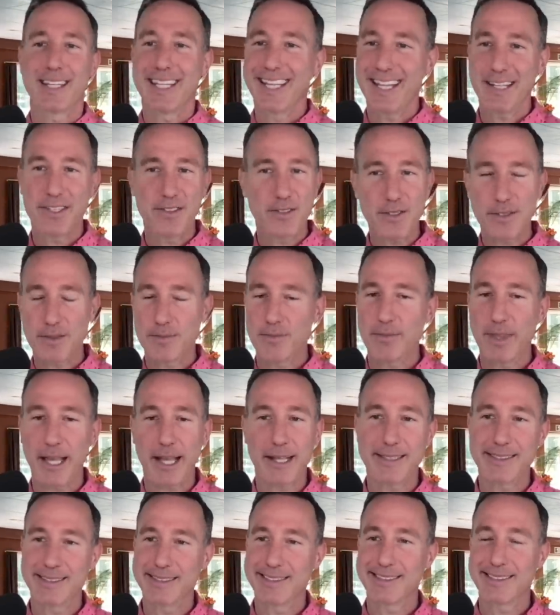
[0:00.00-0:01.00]
It's just
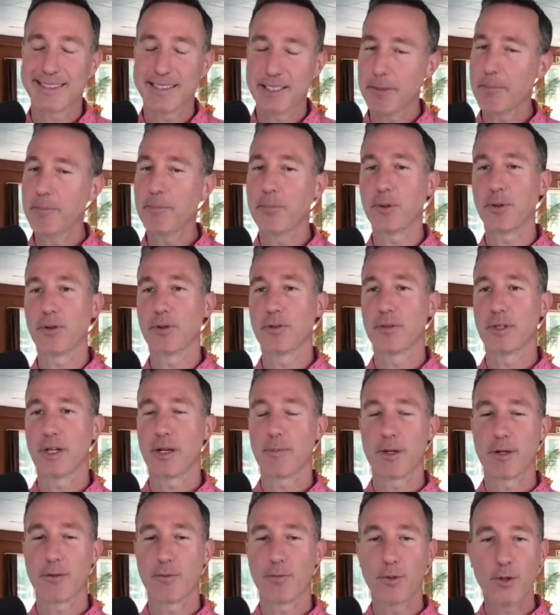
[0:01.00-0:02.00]
that simple. I
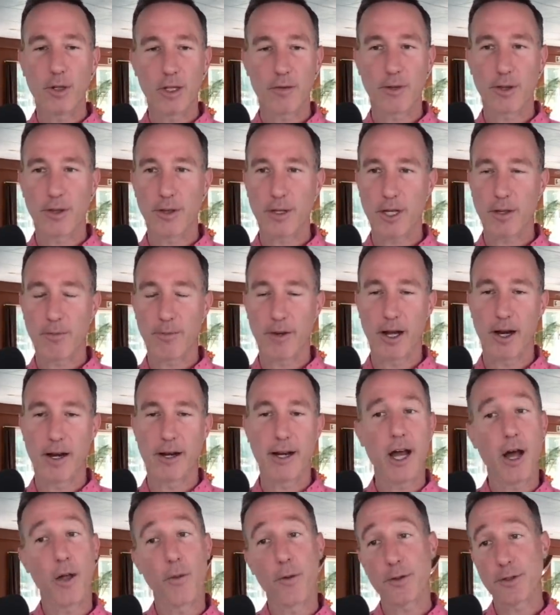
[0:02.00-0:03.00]
mean, really, if you think about it.
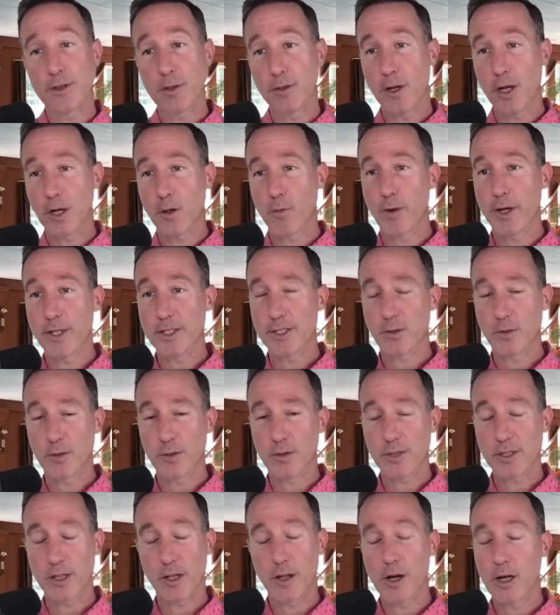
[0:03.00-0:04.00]
Now, there's a long ways,
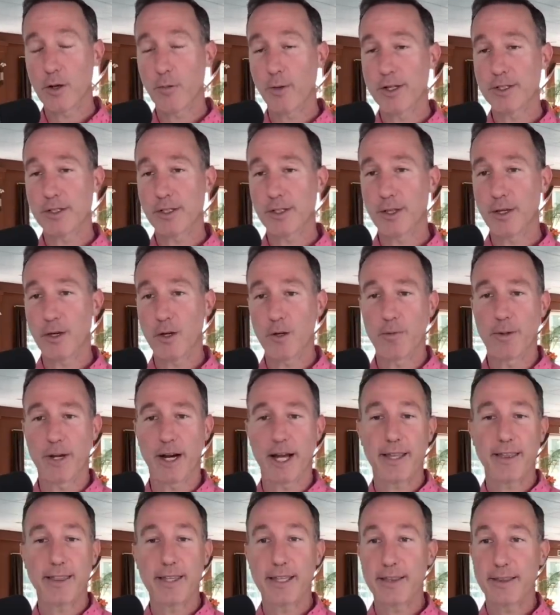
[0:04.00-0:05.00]
there's a long ways to go, but
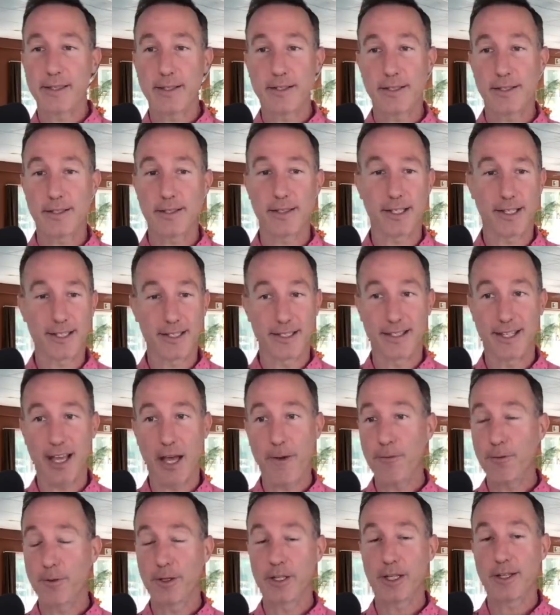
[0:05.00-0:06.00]
I think this is a,
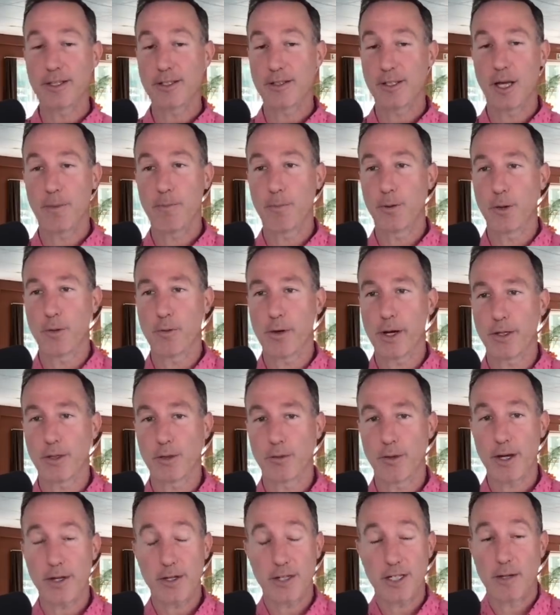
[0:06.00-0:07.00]
definitely a step in the right
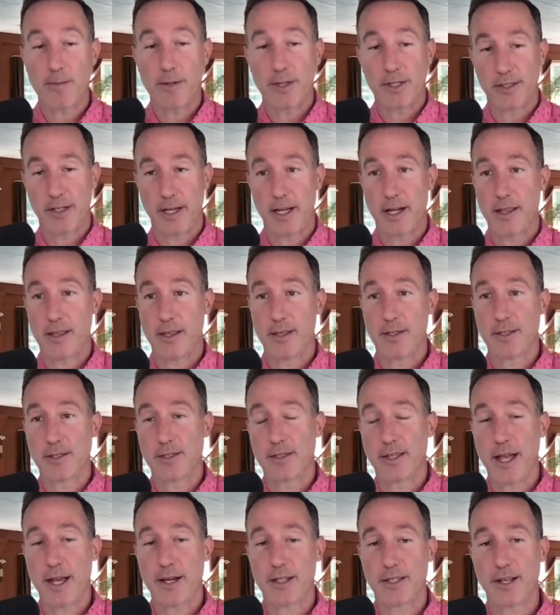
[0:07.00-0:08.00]
direction. I'm excited this
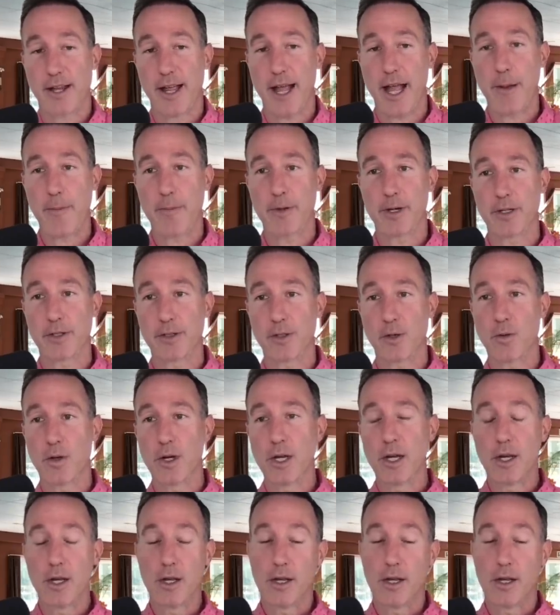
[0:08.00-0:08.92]
is actually happening. So